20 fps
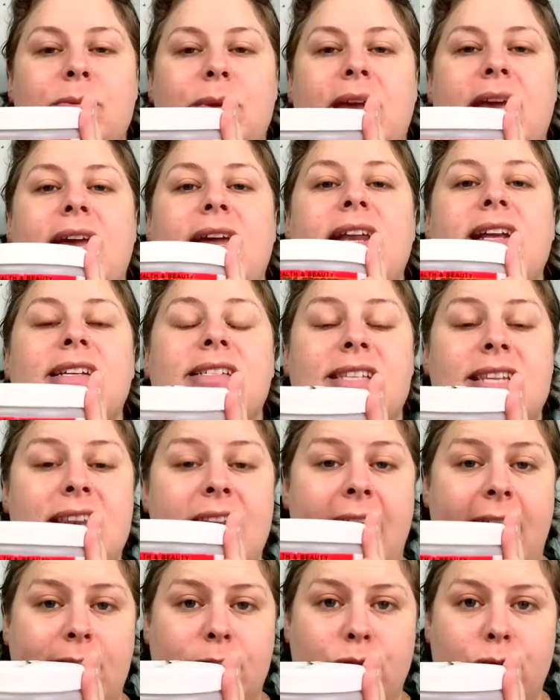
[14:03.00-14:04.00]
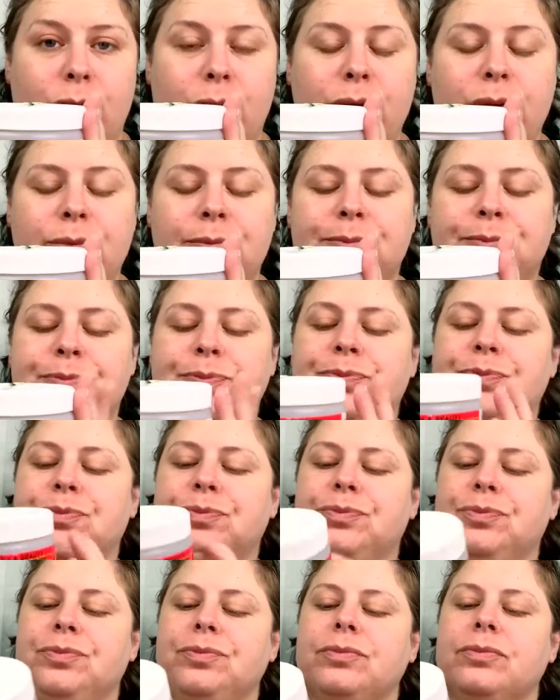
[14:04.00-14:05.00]
me, it is natural.
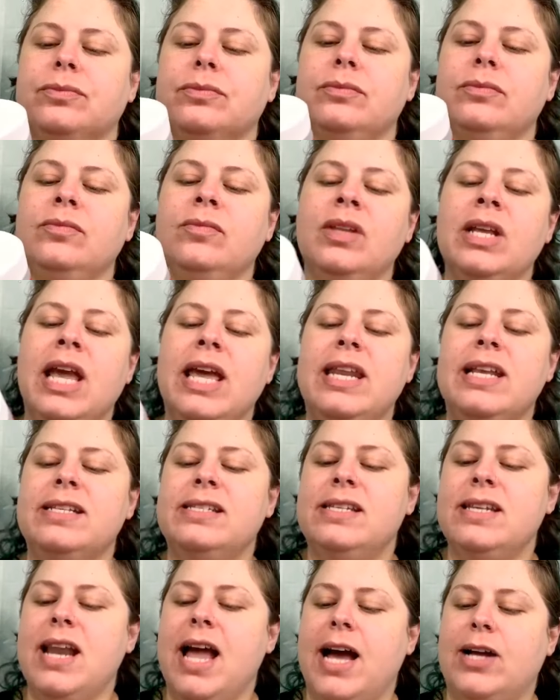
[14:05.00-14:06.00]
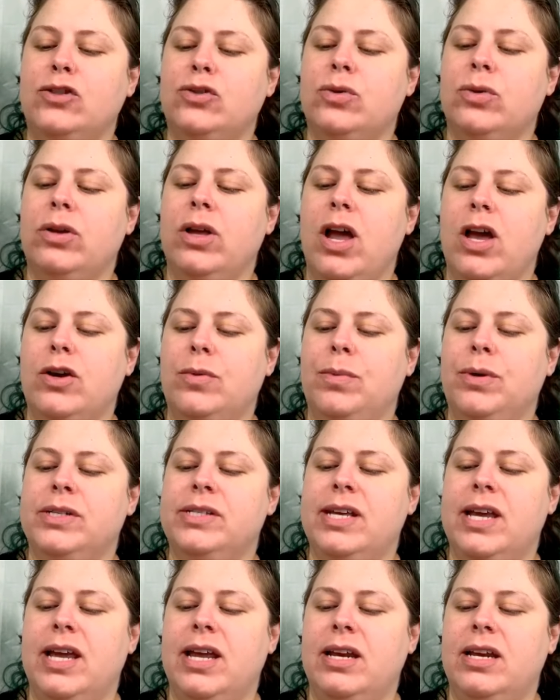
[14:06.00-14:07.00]
It is natural
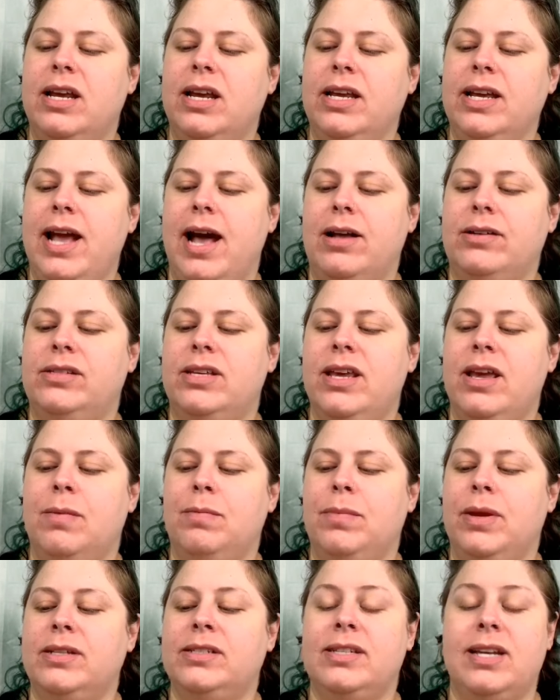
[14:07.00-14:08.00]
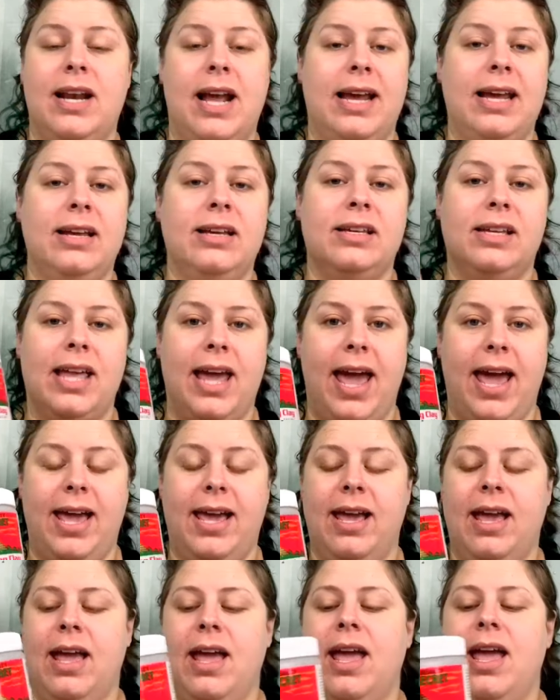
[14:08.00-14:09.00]
100% calcium bentonite
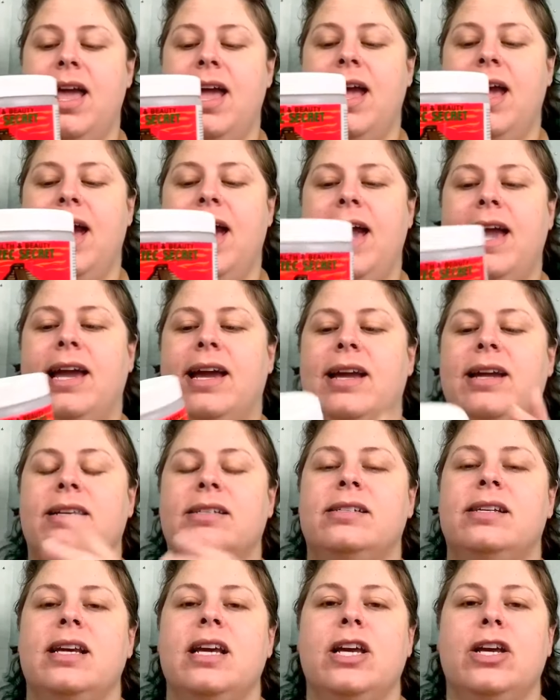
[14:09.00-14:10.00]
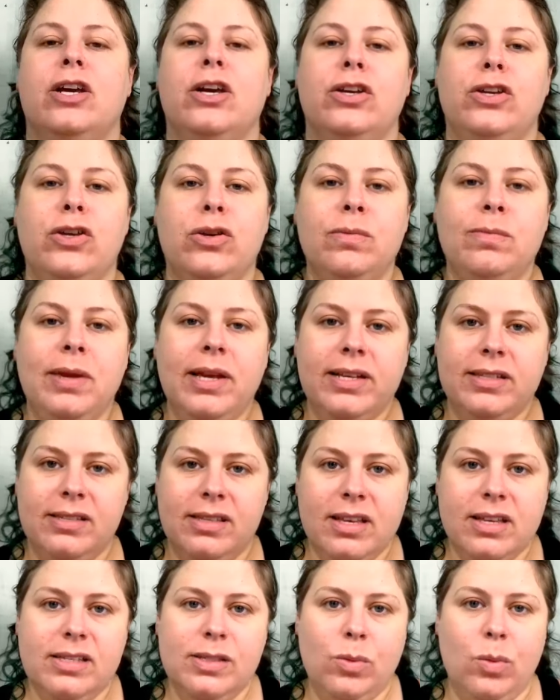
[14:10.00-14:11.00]
clay. And you mix
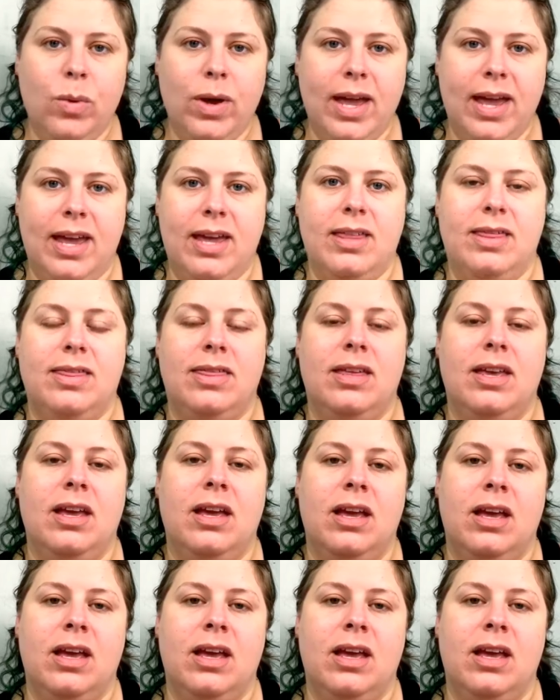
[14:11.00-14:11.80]
this with